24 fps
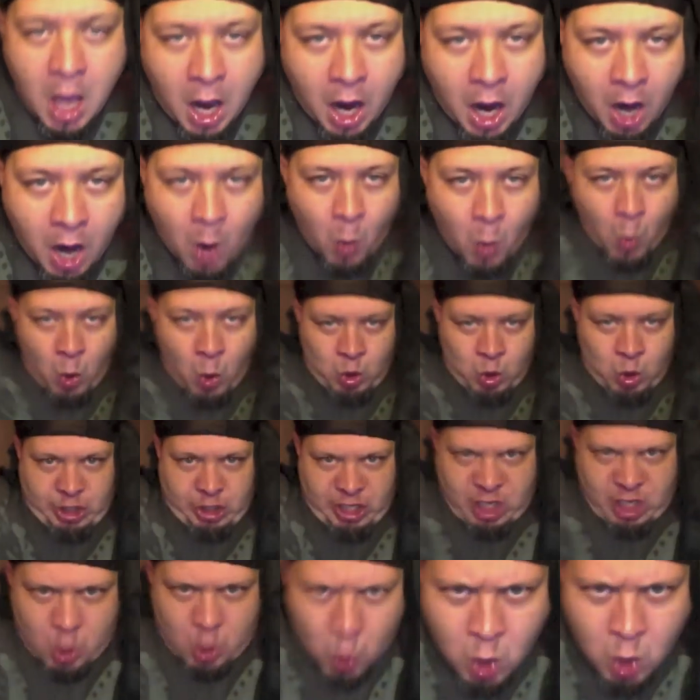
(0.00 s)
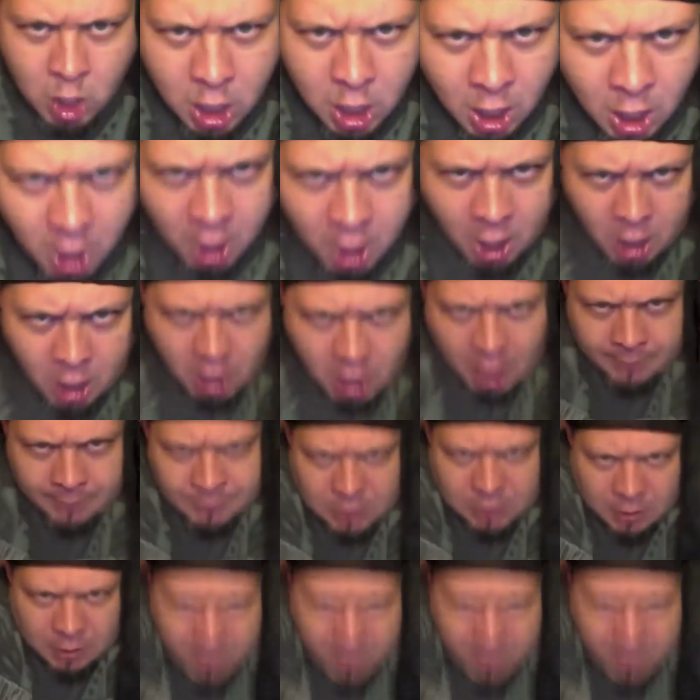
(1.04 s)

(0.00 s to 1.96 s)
I want you. Come to